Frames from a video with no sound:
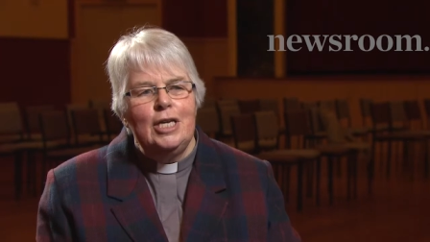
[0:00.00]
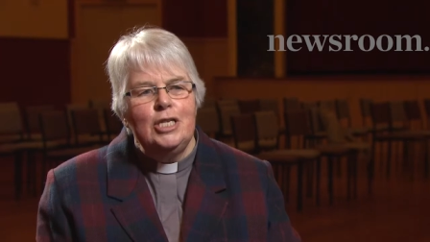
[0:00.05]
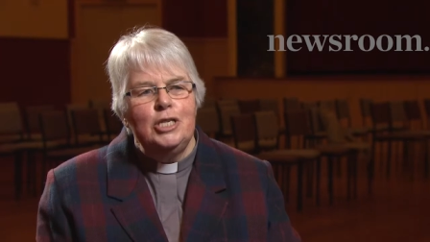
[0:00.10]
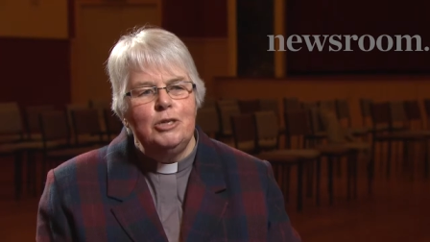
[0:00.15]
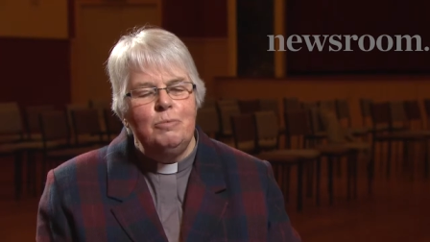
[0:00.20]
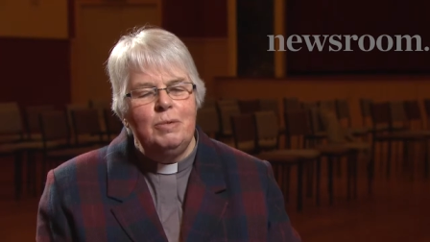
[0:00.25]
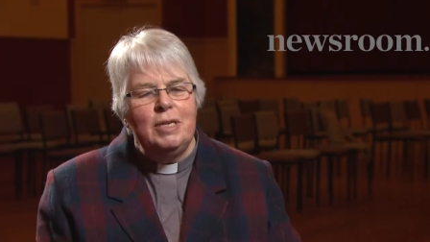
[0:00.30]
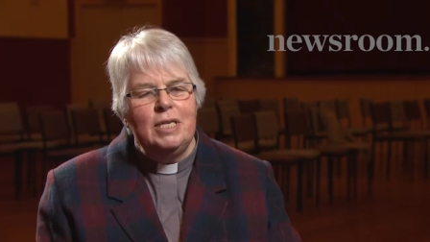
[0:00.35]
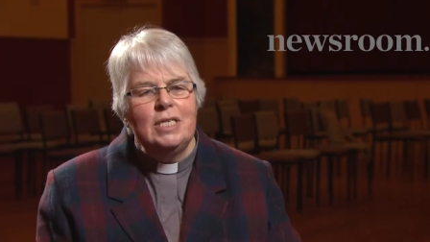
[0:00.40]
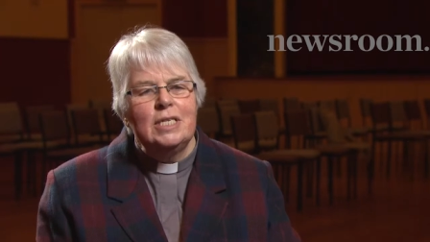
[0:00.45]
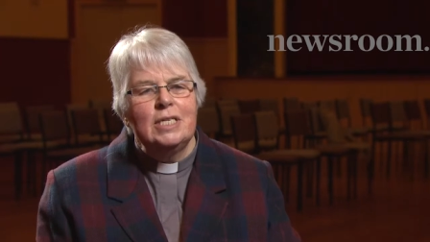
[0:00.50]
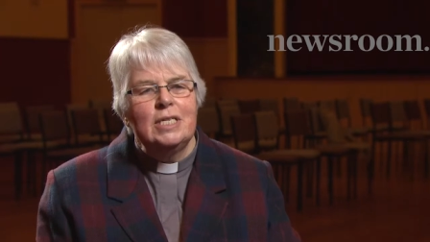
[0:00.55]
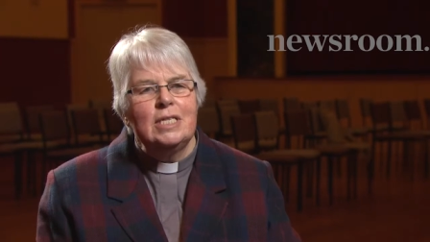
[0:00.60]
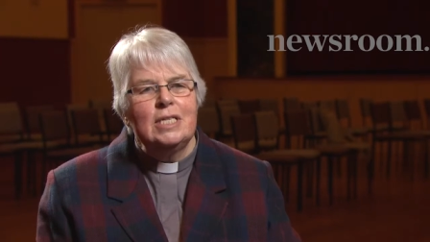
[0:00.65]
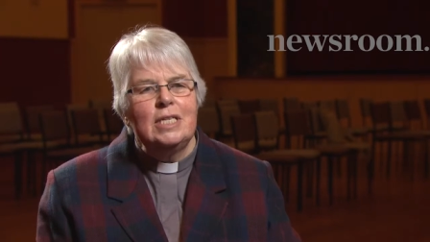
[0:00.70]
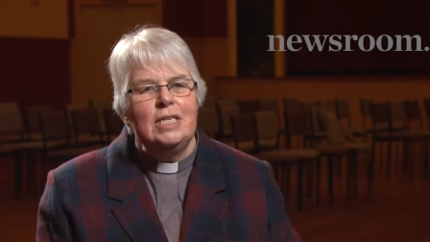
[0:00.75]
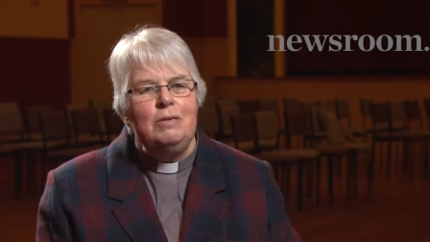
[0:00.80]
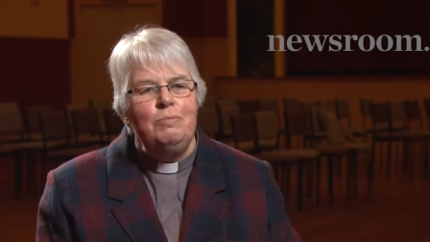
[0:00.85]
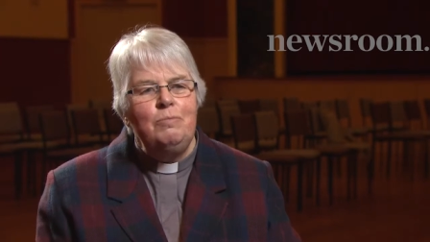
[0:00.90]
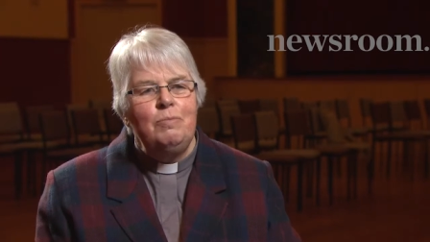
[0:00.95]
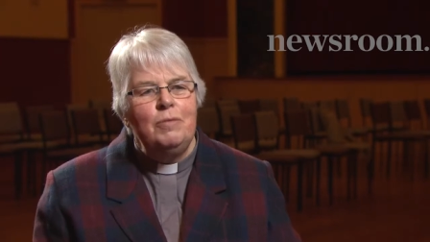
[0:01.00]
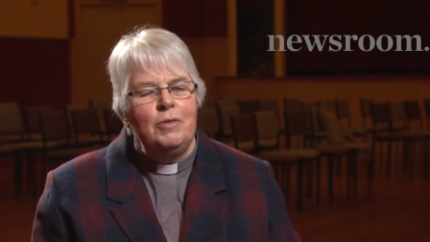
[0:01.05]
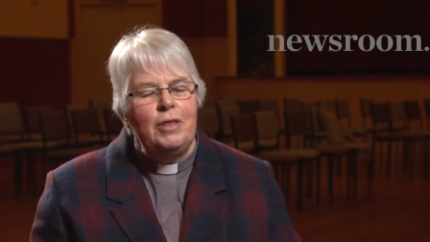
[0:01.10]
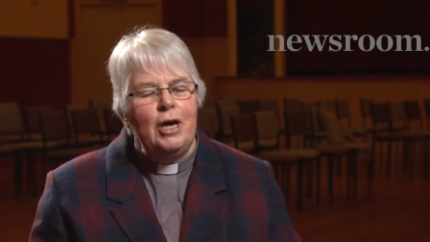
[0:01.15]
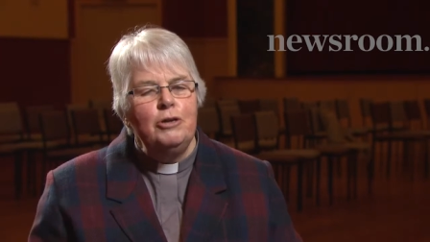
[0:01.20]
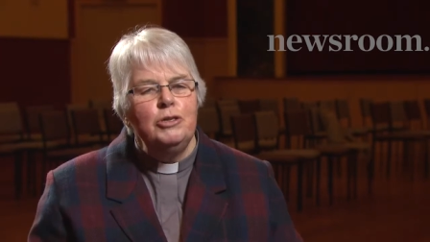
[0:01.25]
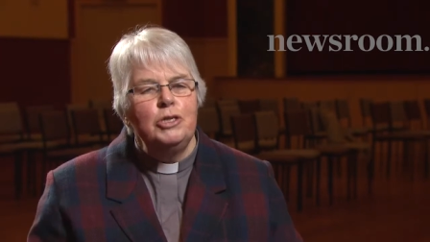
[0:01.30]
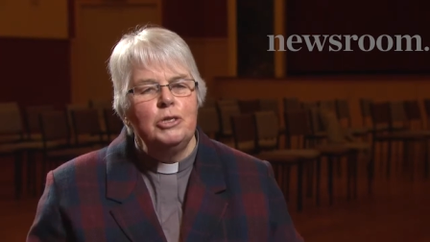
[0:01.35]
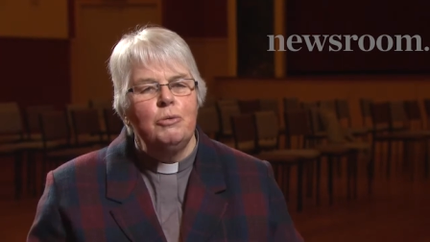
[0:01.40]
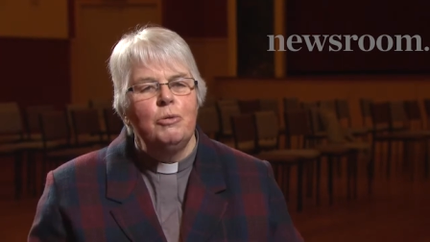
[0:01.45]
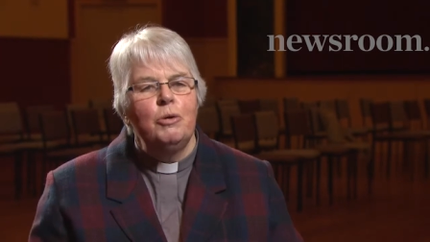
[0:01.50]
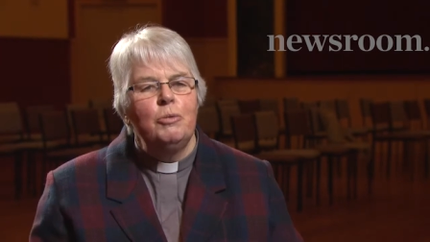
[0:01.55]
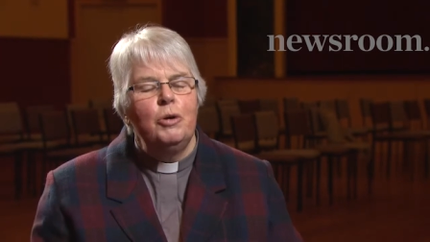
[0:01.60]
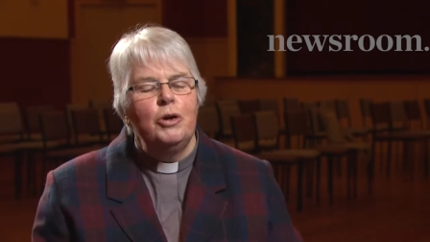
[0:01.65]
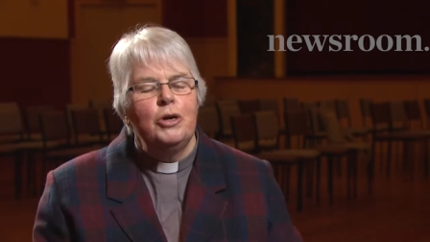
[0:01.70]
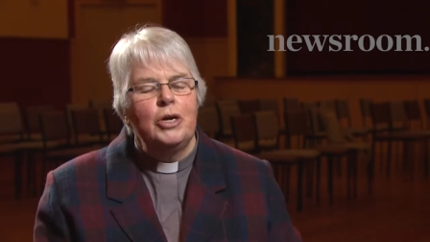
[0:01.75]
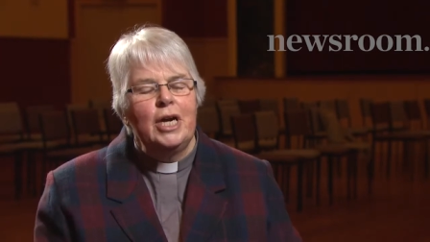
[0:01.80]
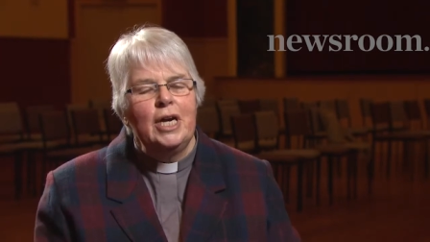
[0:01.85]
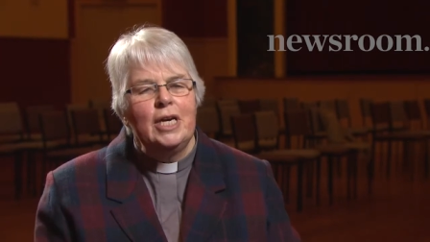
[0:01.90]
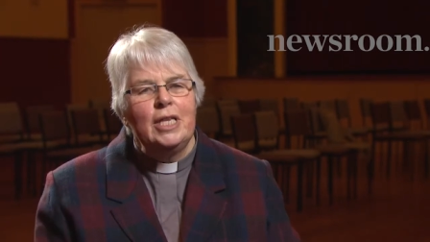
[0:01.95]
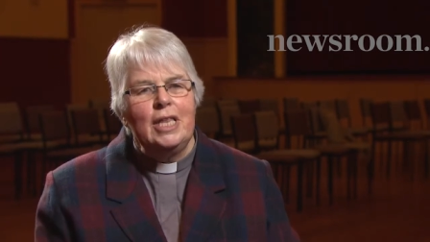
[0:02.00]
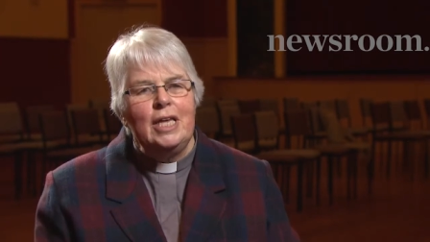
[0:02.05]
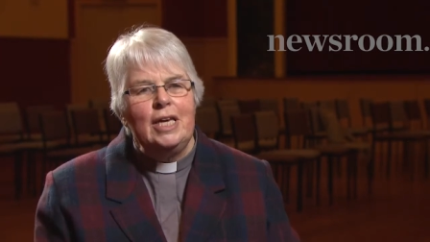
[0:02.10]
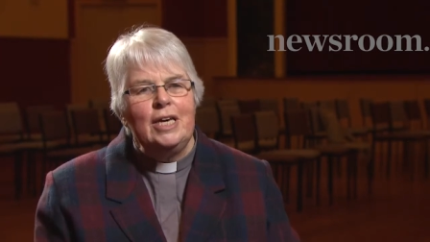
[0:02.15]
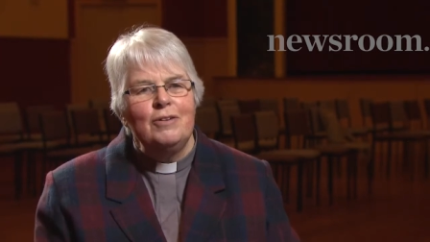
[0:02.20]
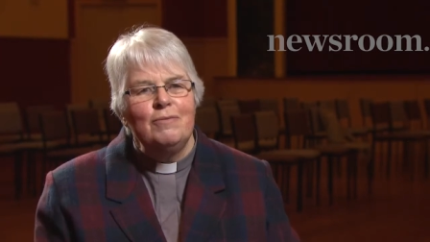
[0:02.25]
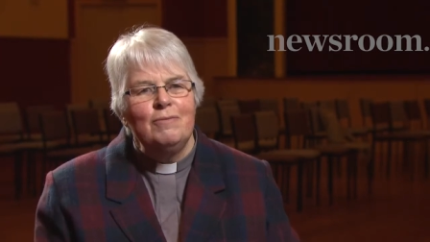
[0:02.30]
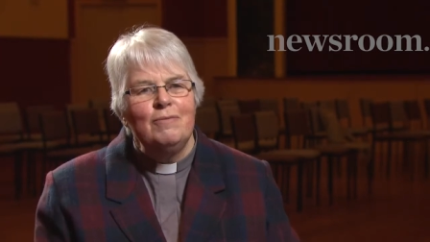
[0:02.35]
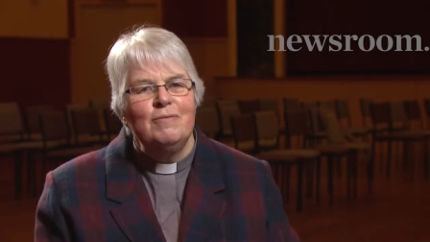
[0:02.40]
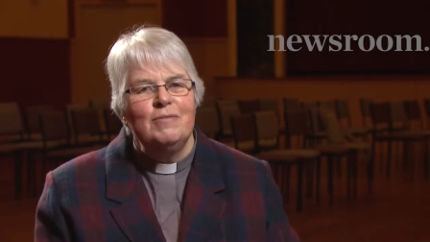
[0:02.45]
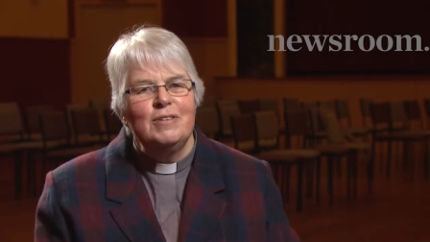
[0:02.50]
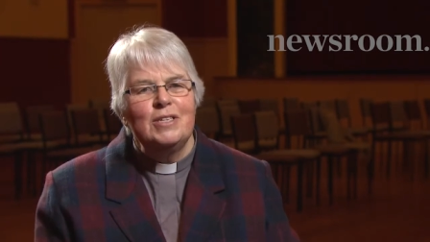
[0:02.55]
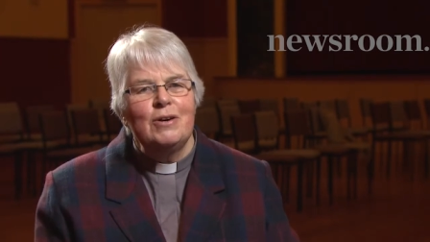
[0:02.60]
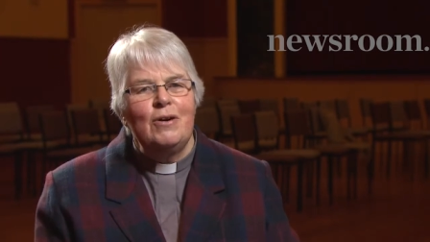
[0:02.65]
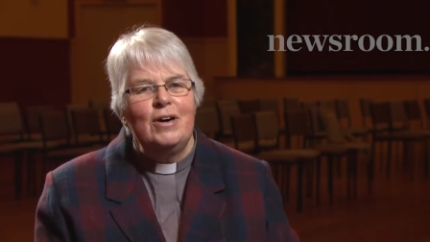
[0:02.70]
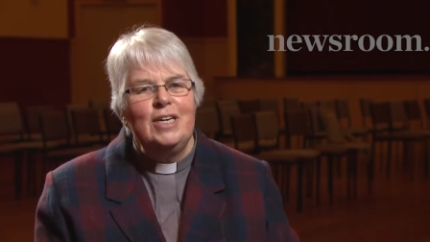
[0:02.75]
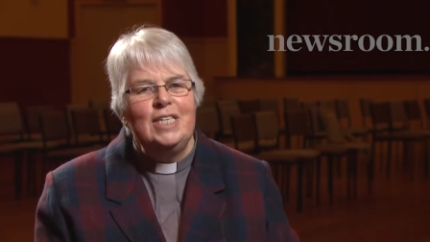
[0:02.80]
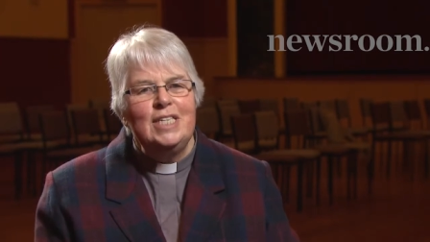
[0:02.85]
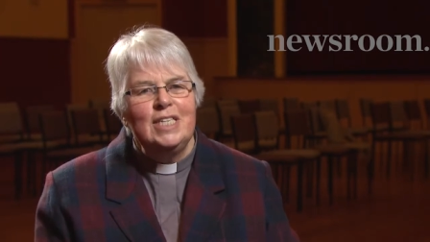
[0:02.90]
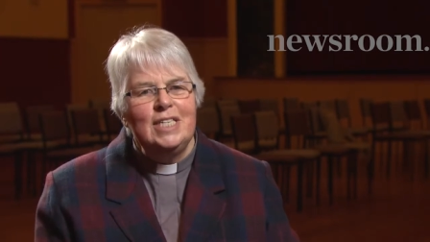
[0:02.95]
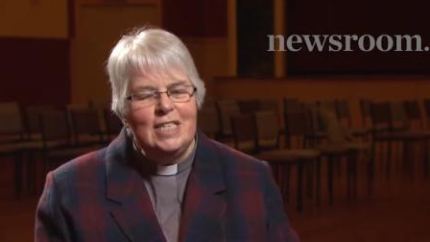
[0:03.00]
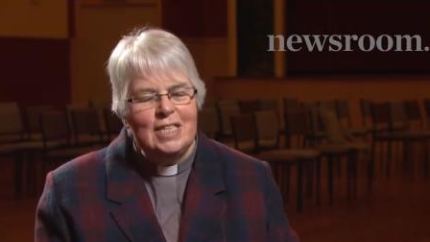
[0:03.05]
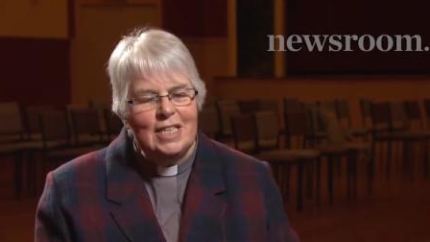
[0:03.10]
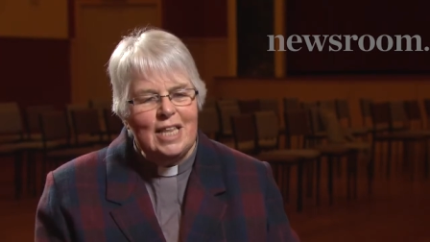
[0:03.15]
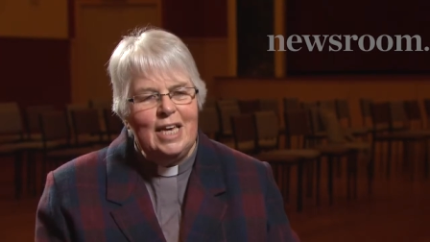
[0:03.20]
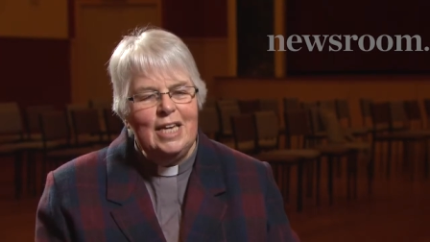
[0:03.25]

and to bless the, those who were working there. So I did